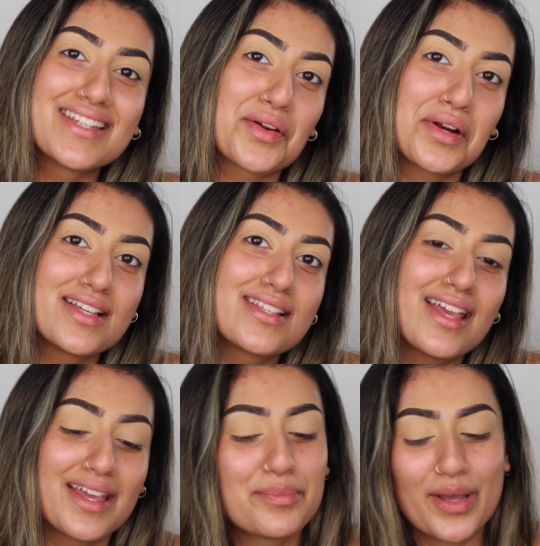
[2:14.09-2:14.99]
dare I
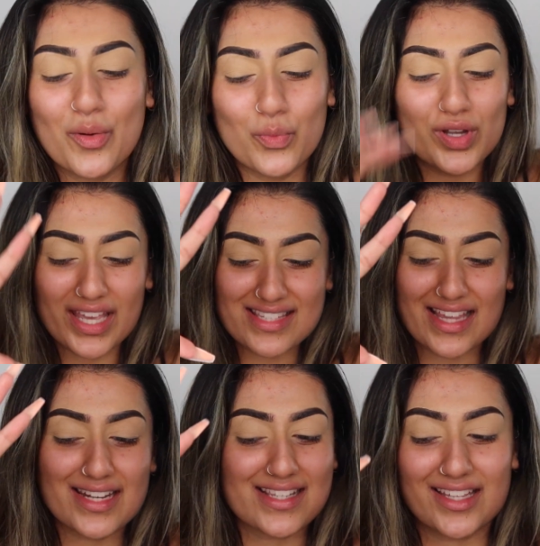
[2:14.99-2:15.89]
say it, but we'll get to
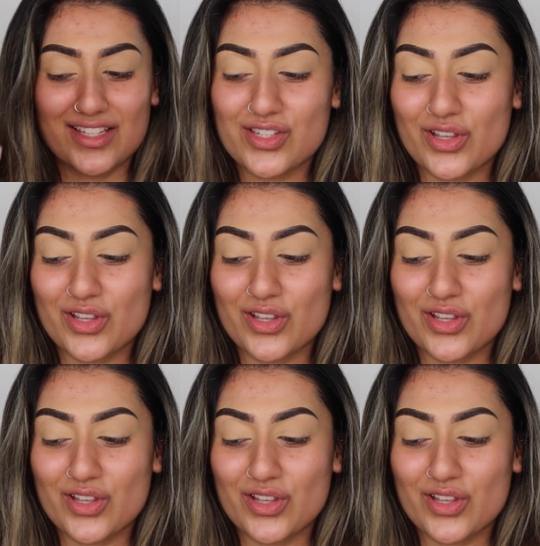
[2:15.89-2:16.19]
that in a second.